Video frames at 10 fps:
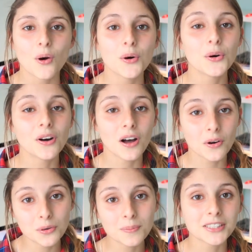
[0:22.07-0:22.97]
or
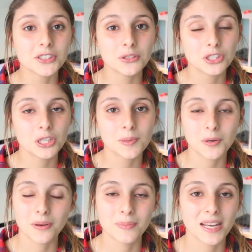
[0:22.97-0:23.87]
all my YouTube
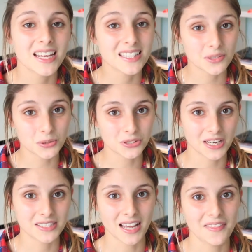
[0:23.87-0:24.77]
equipment is
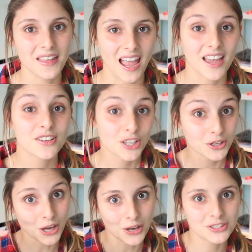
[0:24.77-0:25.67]
also down there. So
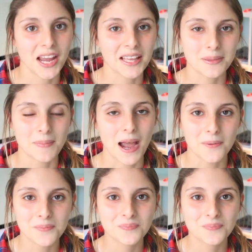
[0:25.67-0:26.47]
go check them out.